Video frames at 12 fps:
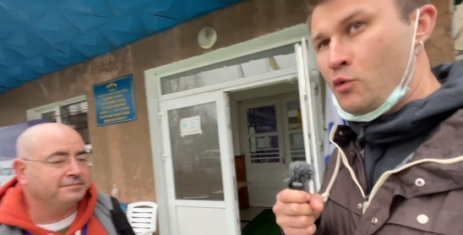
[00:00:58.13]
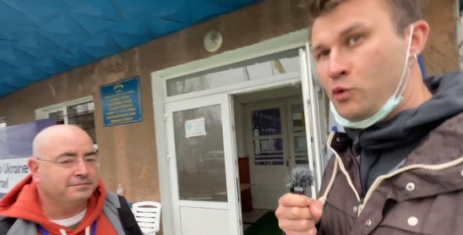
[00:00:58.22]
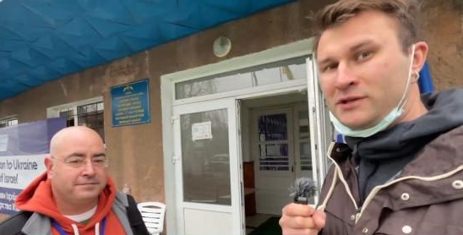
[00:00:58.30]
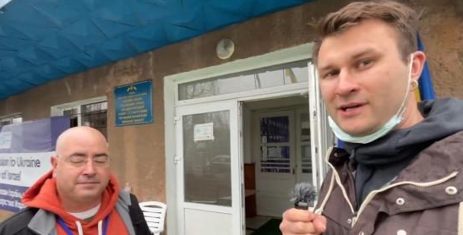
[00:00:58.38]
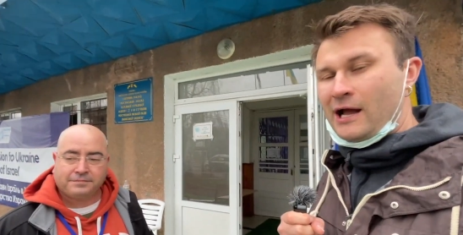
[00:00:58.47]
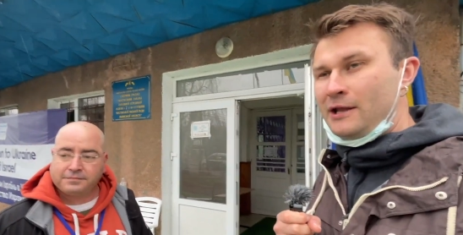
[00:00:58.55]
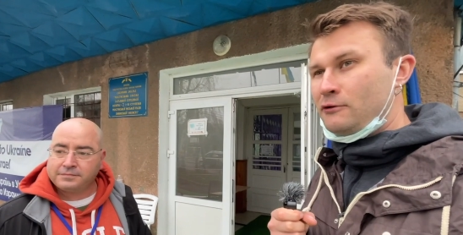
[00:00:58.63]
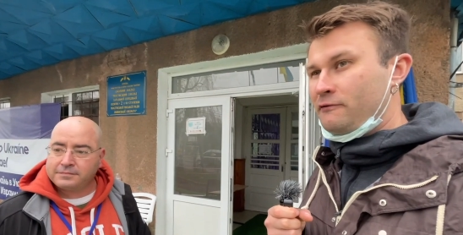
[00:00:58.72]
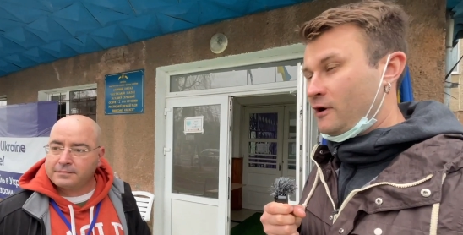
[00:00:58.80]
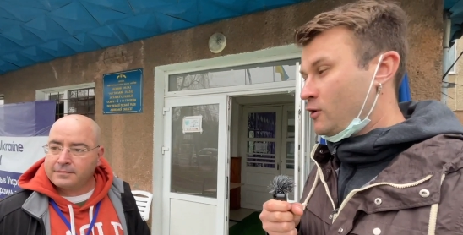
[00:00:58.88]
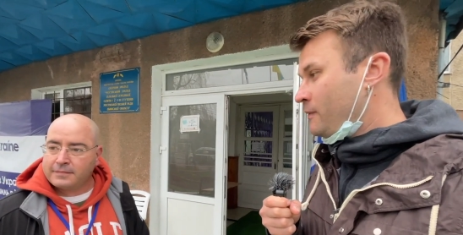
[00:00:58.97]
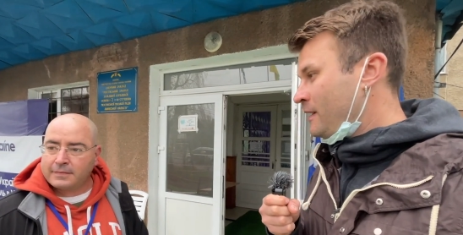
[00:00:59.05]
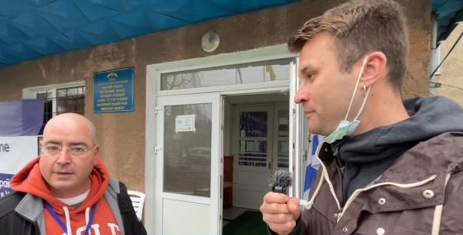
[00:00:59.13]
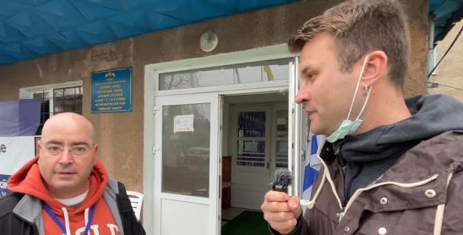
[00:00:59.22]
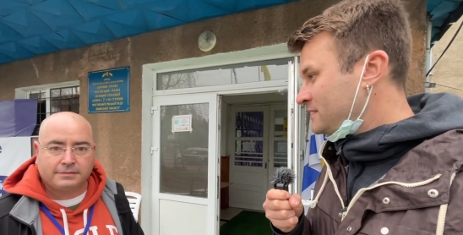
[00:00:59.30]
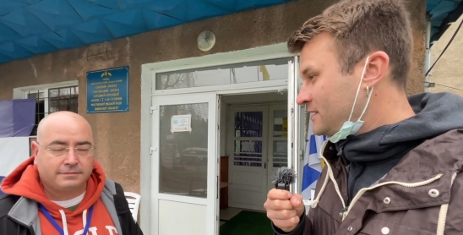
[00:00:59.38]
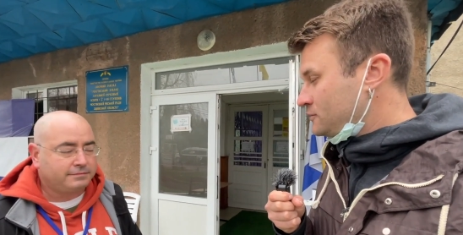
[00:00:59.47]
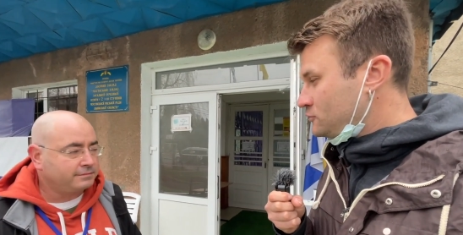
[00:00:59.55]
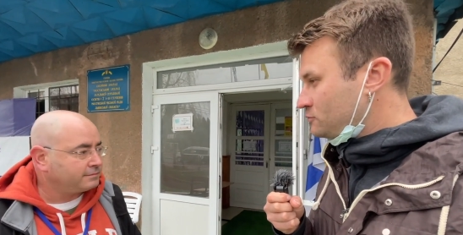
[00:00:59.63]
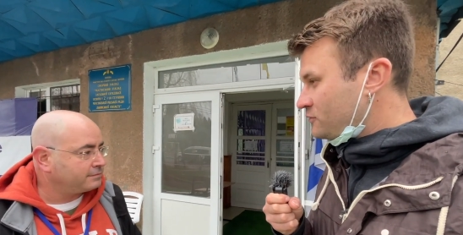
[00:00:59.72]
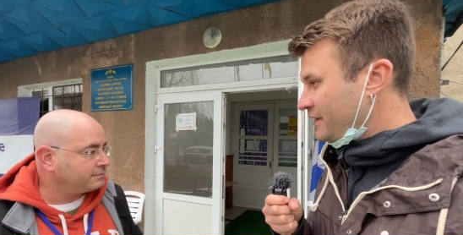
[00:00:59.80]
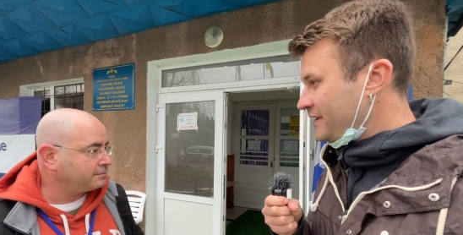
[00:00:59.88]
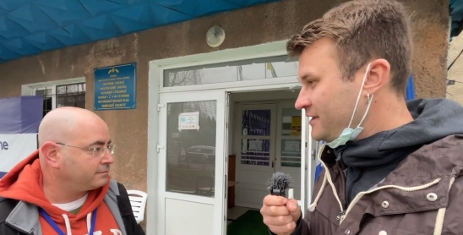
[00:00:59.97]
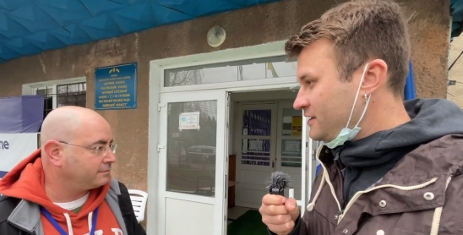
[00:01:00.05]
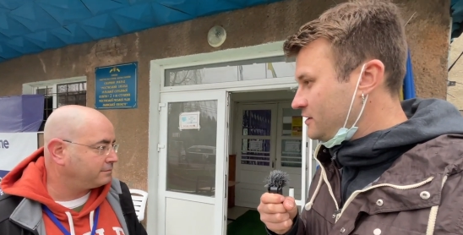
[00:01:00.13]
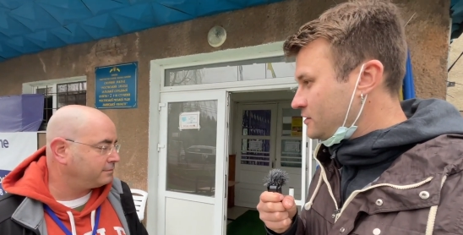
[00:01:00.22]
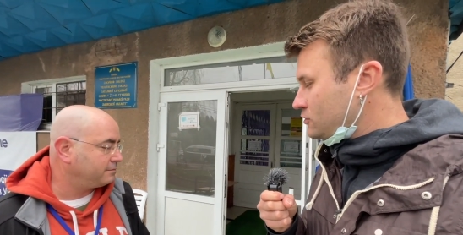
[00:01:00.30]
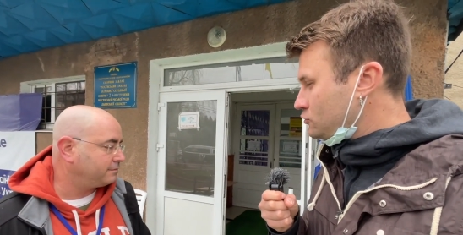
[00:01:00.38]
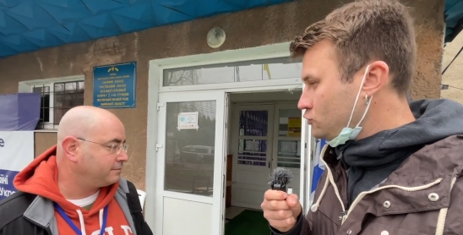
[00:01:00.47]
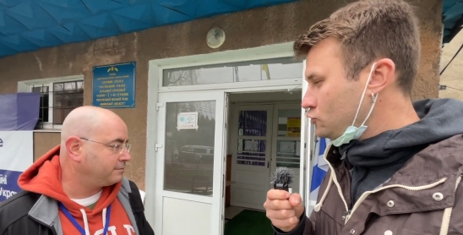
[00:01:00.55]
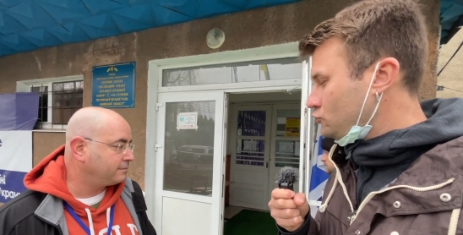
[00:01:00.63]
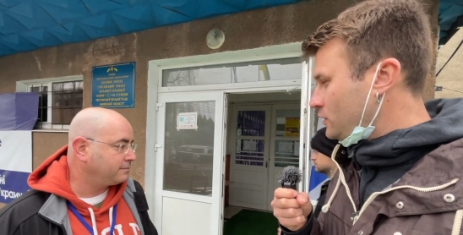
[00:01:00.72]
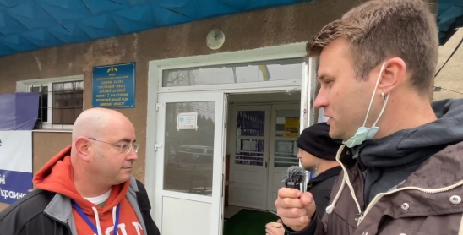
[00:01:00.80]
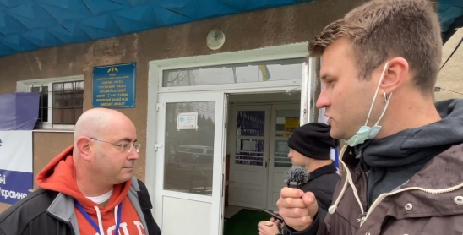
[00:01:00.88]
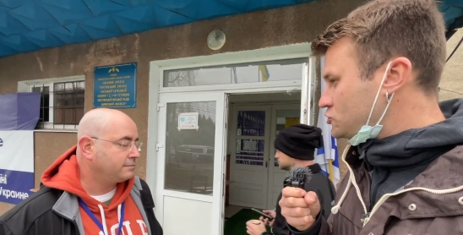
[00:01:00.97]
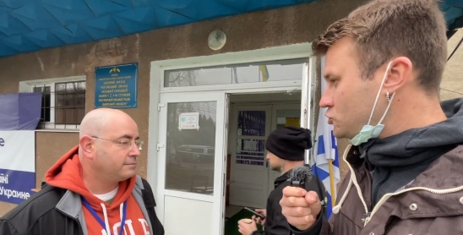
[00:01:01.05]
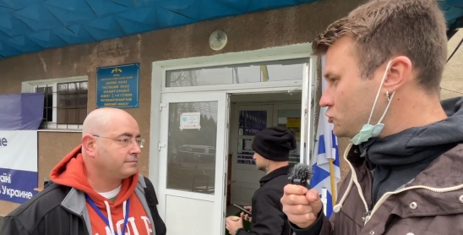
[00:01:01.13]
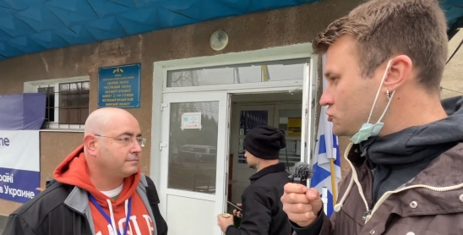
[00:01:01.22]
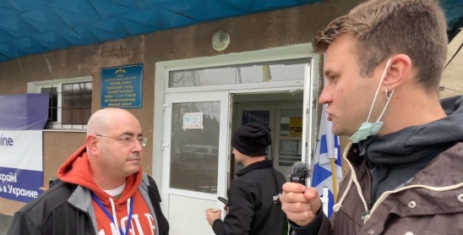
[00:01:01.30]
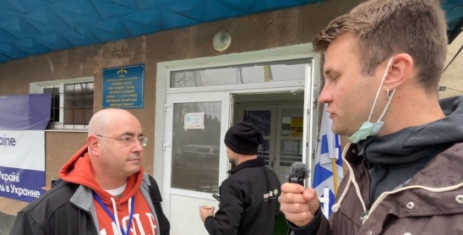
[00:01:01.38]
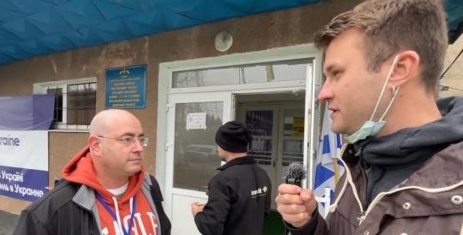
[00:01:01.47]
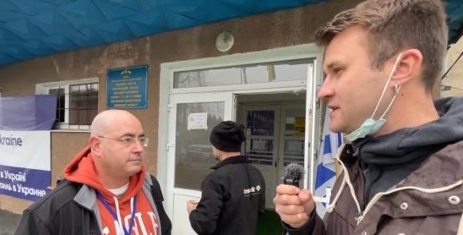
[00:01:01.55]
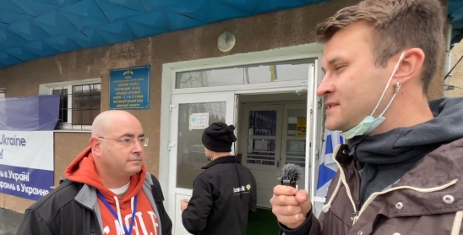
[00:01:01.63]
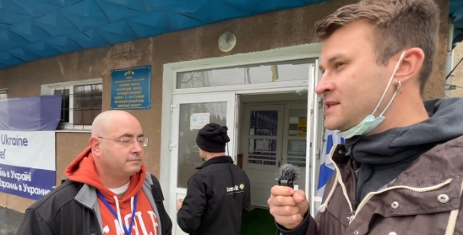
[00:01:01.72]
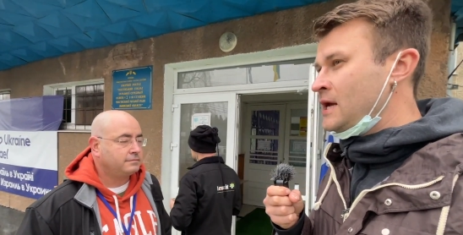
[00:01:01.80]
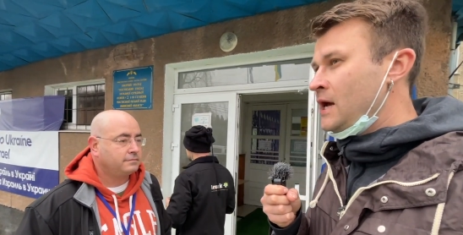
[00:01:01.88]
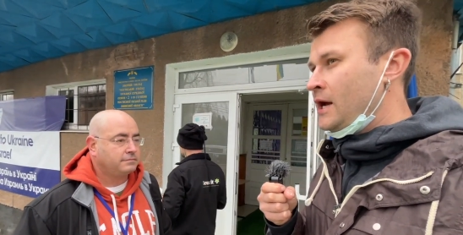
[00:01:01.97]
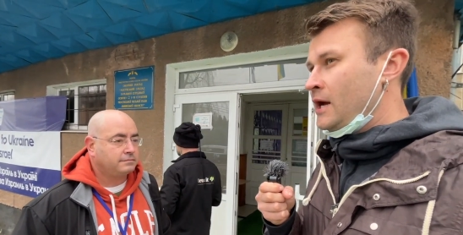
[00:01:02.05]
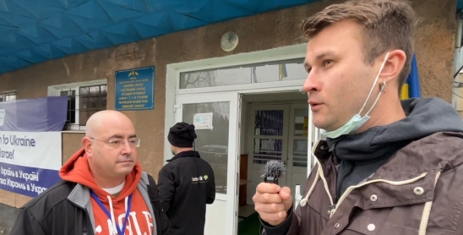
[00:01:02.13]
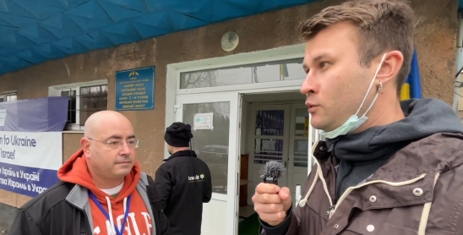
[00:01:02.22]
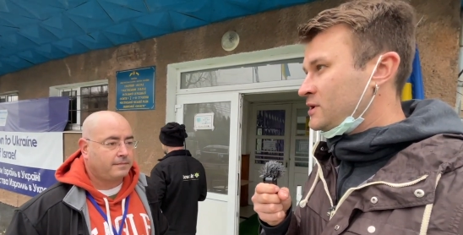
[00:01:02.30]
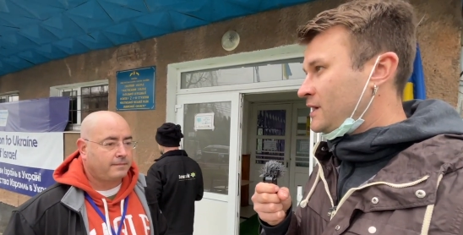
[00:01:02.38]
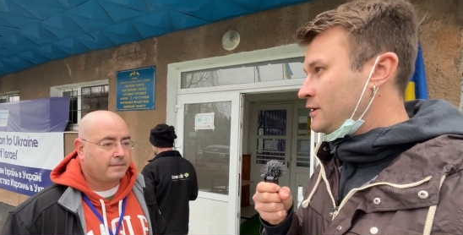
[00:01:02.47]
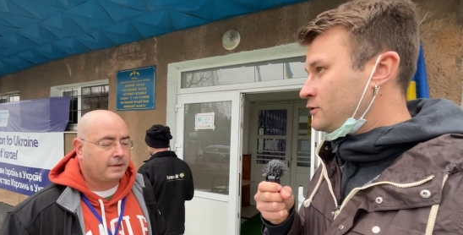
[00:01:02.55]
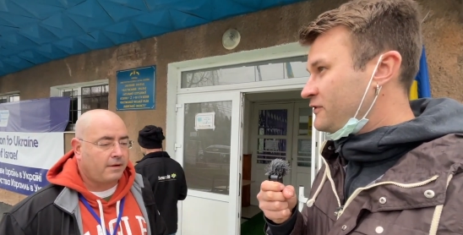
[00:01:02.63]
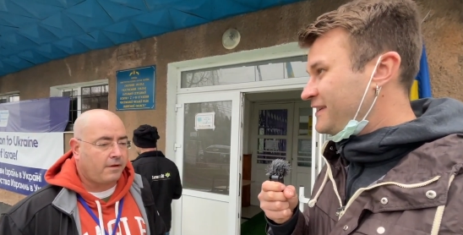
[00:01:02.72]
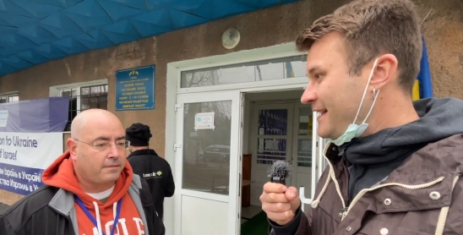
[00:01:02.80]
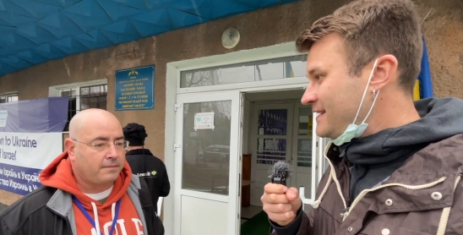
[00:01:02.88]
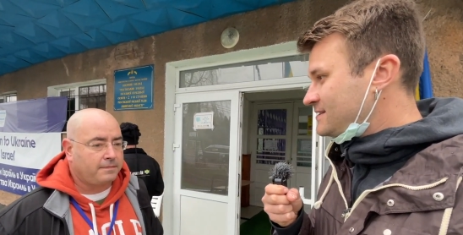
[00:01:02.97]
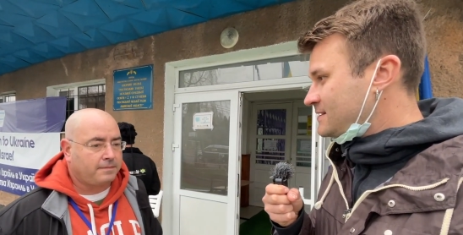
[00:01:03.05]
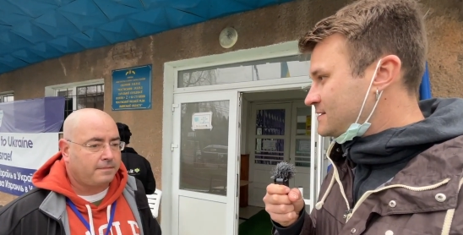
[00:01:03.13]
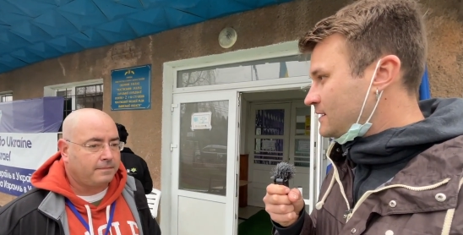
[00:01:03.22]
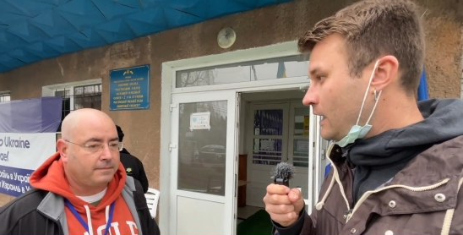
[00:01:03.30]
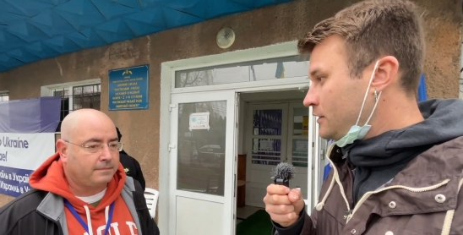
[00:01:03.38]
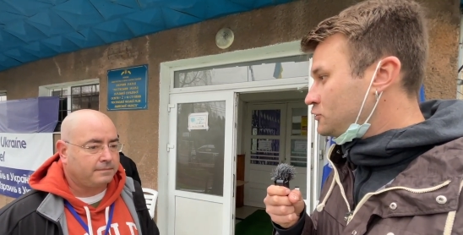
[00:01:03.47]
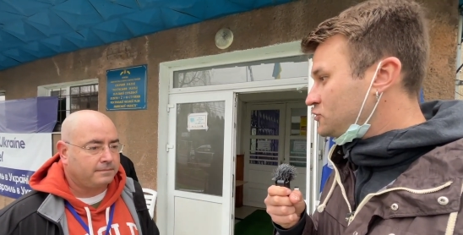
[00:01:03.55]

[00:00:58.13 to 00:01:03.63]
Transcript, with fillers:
Speaker 1: What kind of equipment did you bring here? Do you do any surgeries? What kind of cases are you